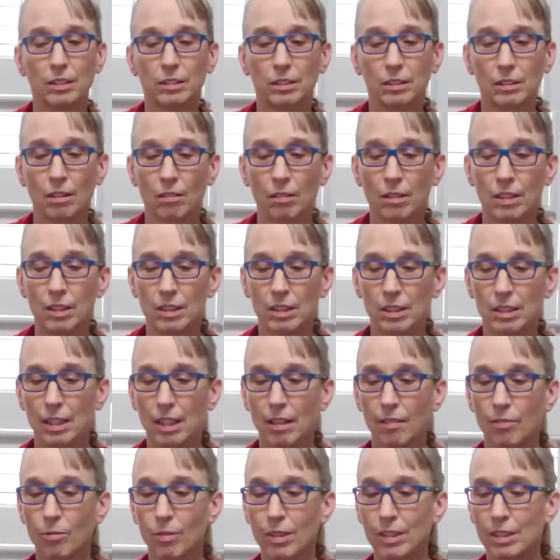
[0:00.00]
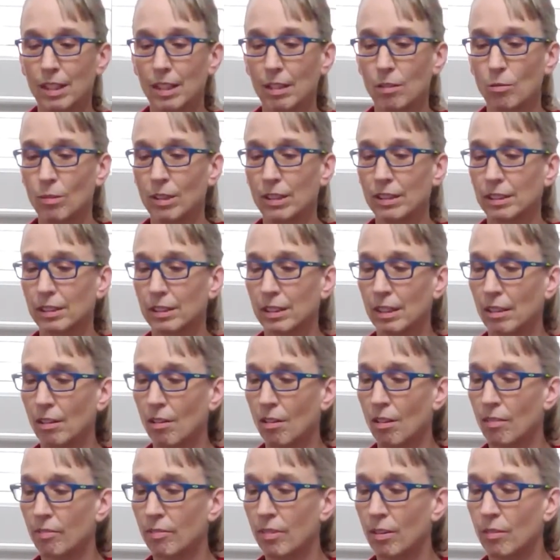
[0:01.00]
So let's see, if we take Winston
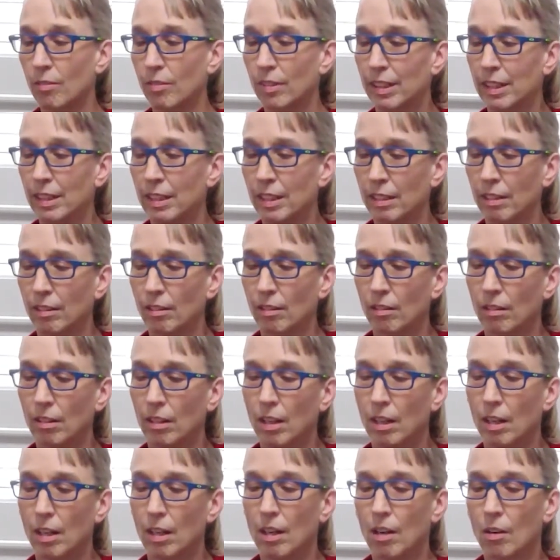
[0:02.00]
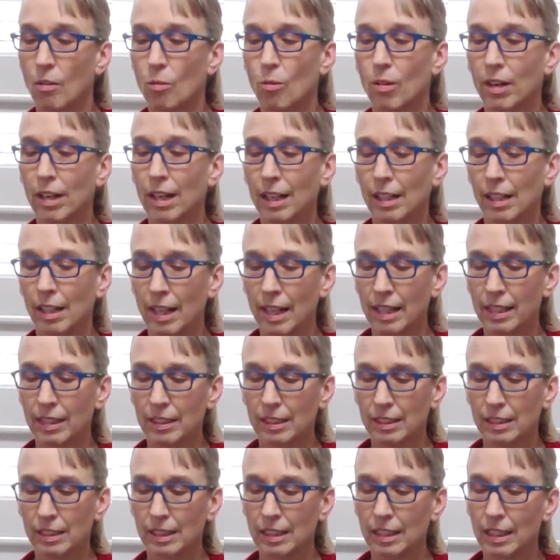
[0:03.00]
off over here, what I'd like to
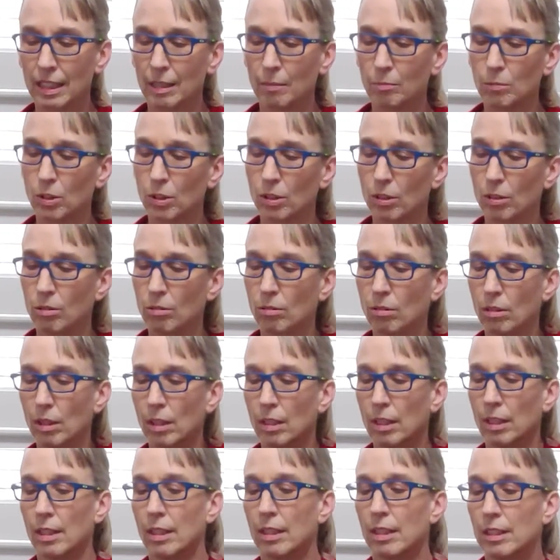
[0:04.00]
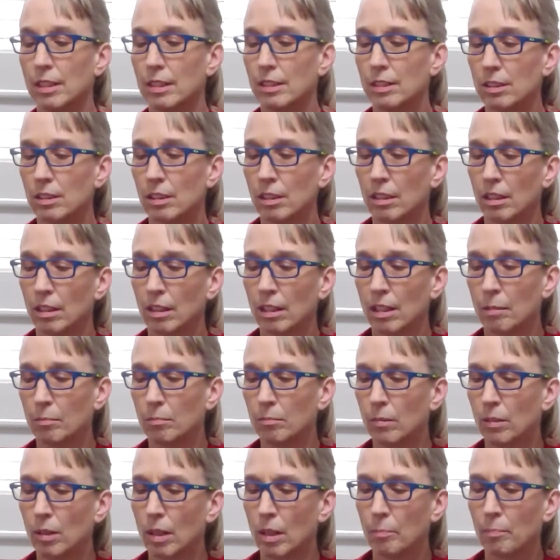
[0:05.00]
see him do is
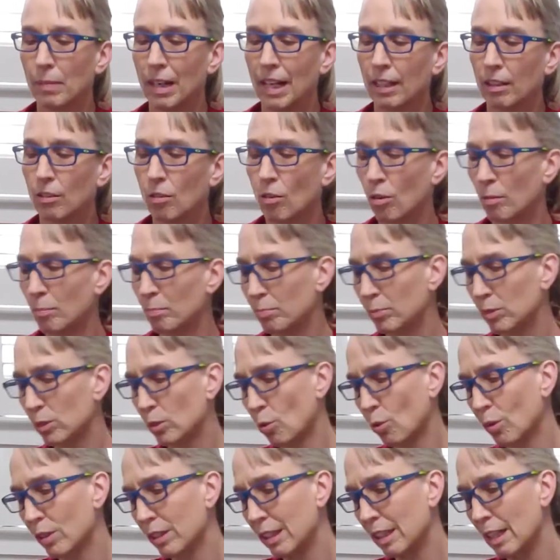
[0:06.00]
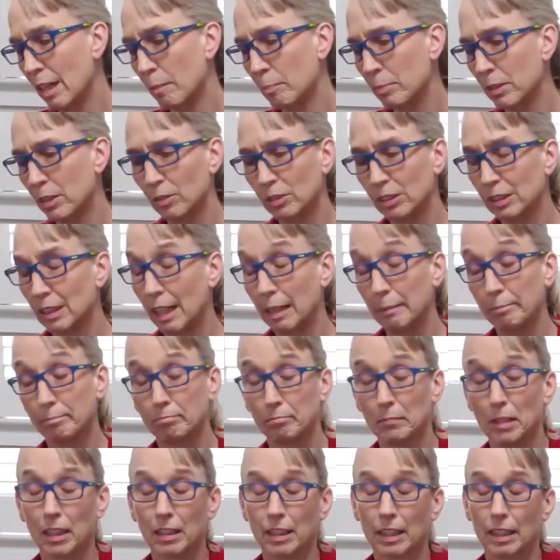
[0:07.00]
come back or toward the uphill side. I'm
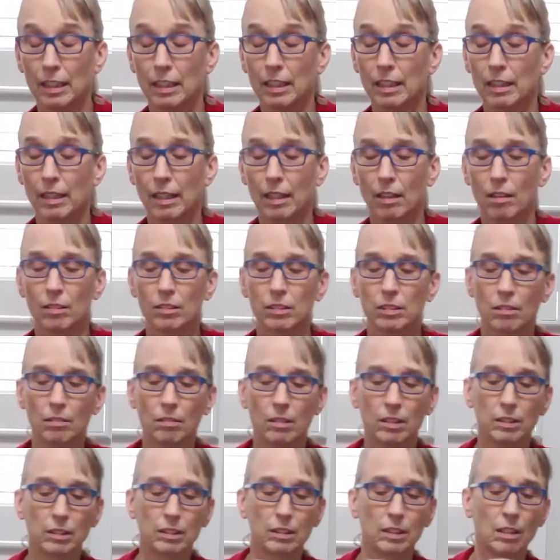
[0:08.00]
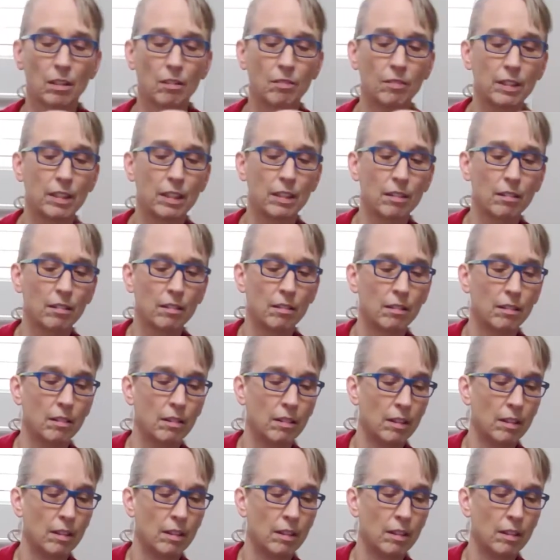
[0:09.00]
not getting it there, so let's see over here.